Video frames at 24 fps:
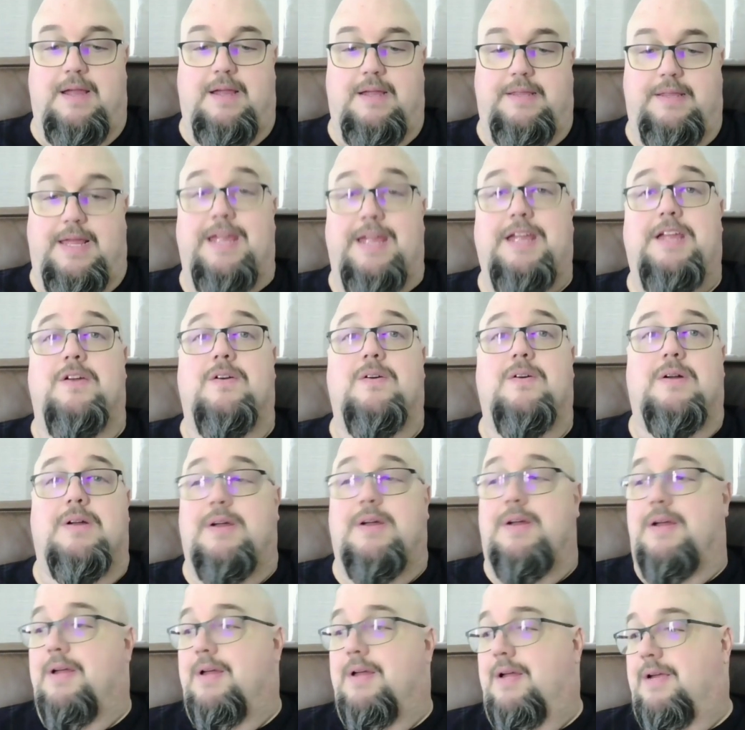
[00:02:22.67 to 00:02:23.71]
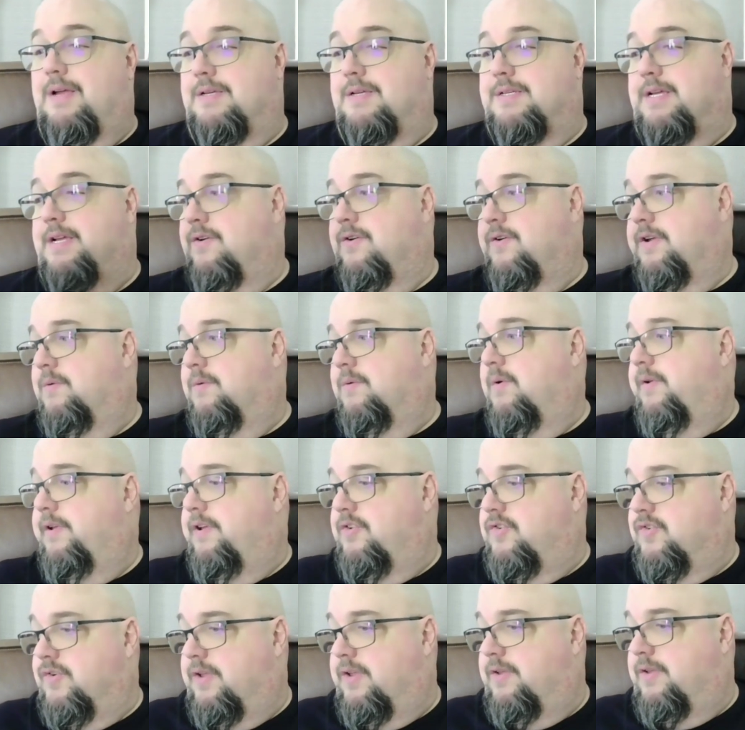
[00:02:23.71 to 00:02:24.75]
thank you because I know you won't
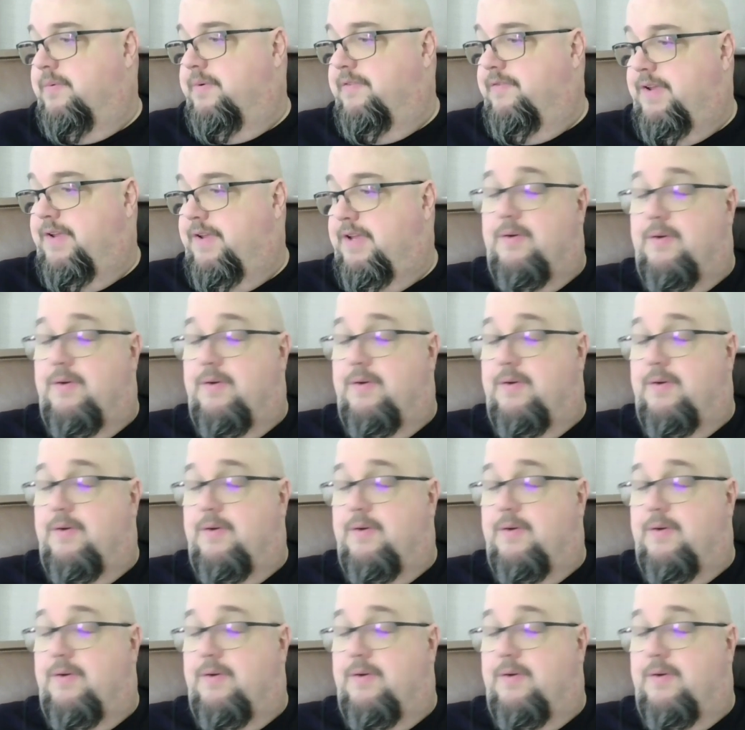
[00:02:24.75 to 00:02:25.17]
enjoy the review.